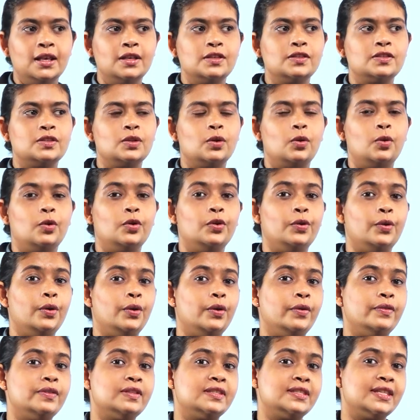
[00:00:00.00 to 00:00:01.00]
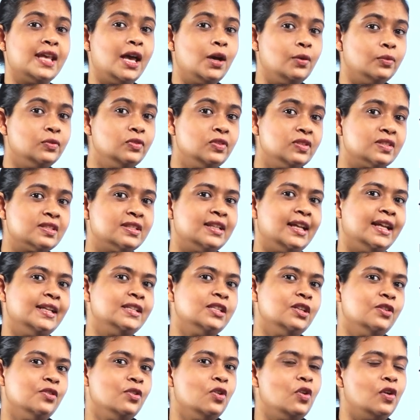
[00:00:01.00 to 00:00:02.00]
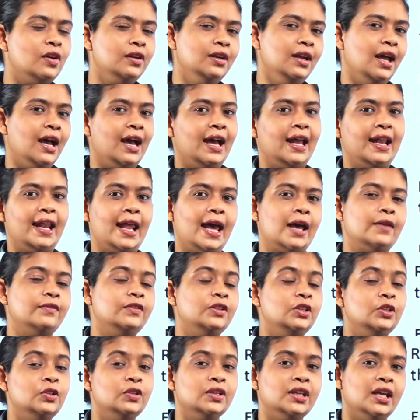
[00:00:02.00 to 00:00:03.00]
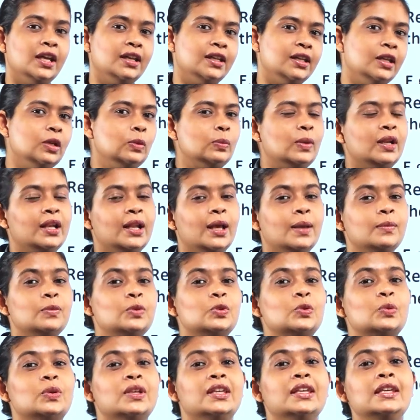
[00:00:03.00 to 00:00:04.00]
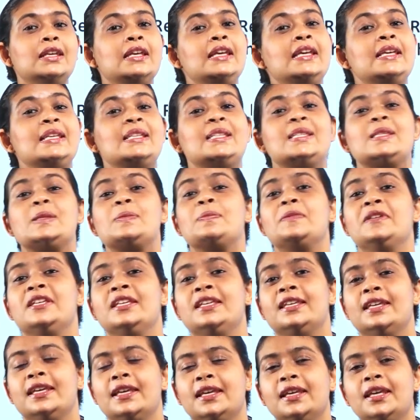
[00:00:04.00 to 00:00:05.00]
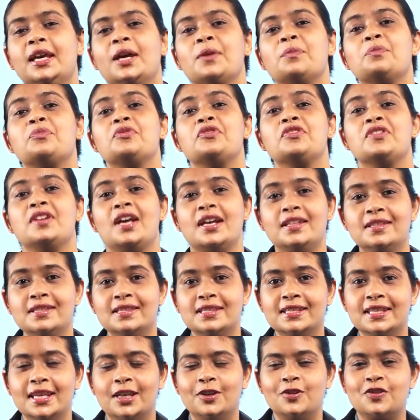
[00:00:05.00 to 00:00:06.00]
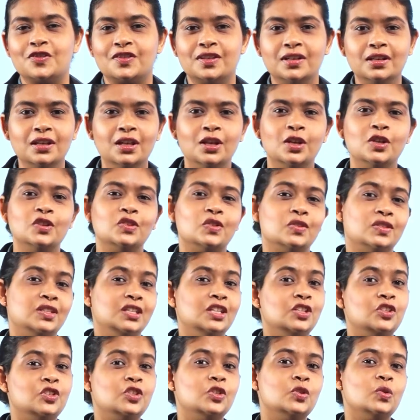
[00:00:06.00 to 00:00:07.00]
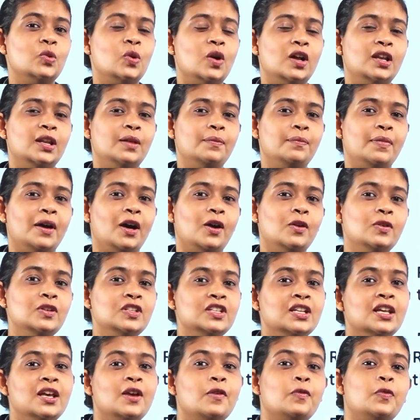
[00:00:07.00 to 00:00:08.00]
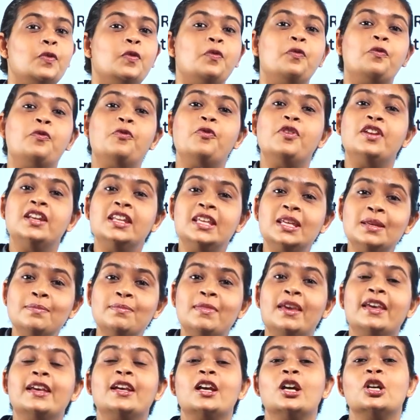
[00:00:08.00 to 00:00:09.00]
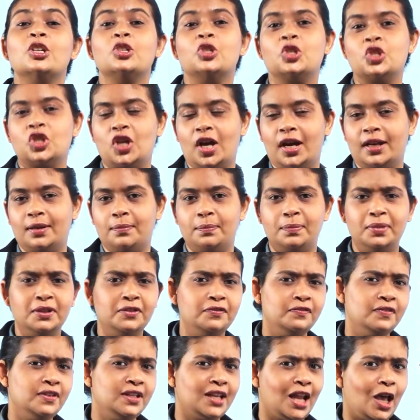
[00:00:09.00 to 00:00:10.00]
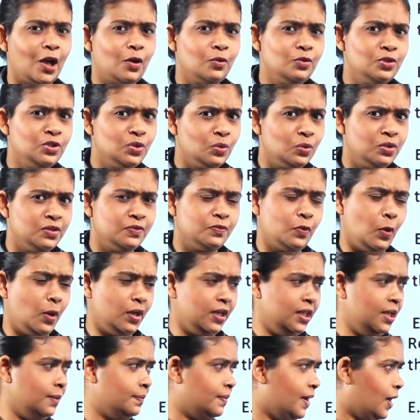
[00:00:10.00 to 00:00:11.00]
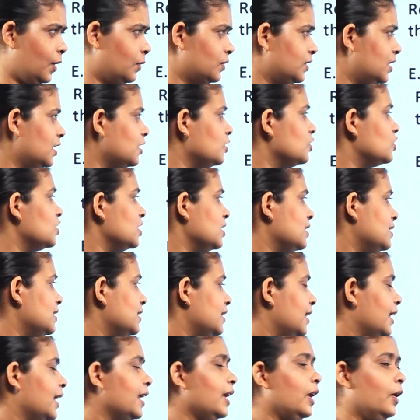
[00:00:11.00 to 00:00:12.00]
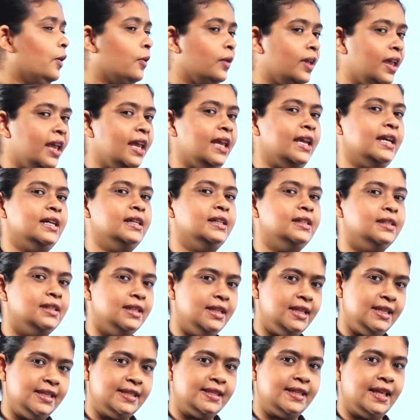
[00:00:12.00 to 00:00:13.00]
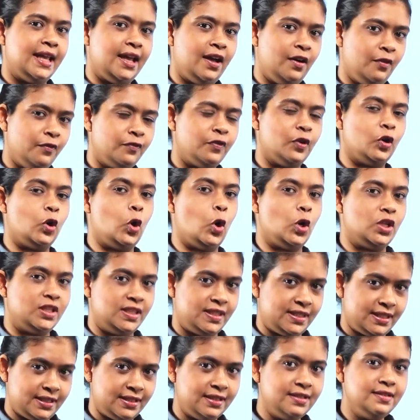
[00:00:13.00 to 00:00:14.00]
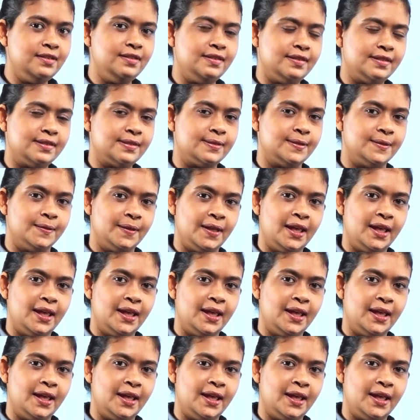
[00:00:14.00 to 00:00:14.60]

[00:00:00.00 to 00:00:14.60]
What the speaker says: So, sounds later on, I'll have a look at it when I'm doing speaking and pronunciation to teach you all about the phonemic chart. But for now, don't worry about it. Just think, okay, is there for consonants